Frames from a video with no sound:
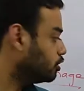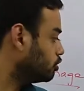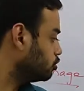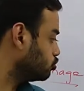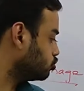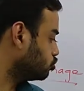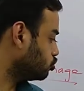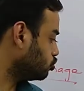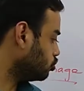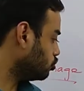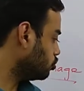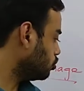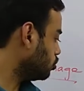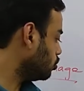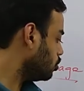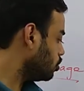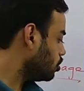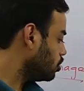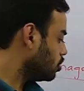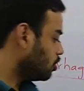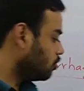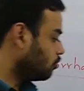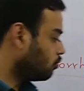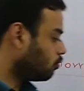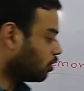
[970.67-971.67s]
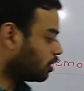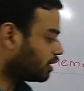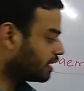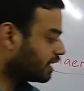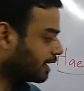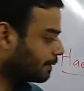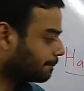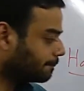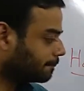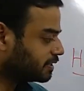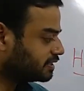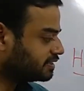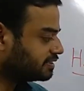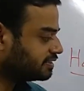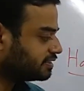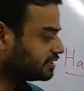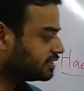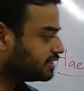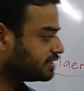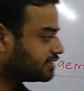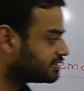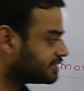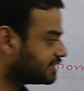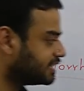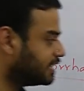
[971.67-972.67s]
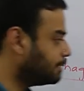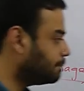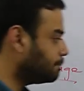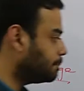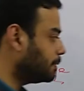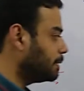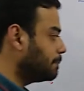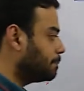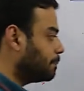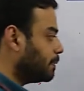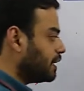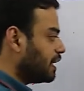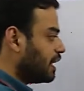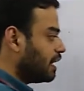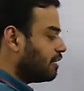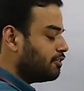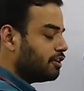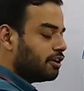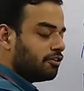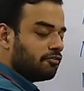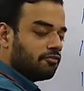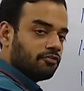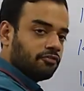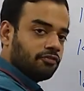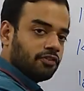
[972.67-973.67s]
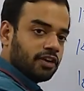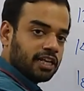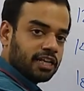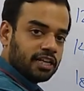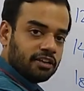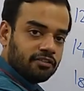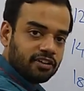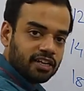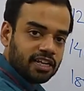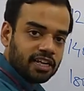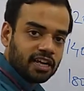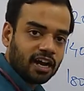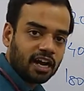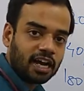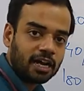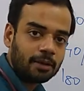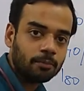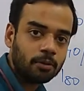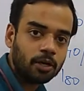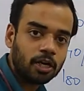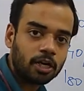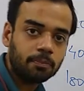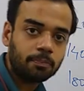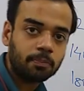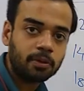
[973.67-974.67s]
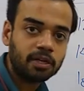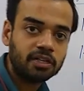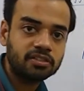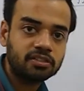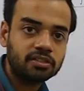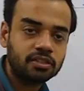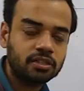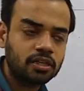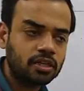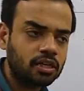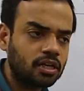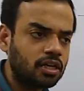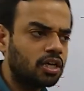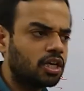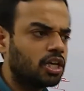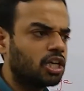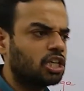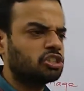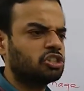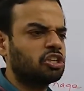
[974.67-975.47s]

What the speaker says: So what happens is, in people having very high blood pressure,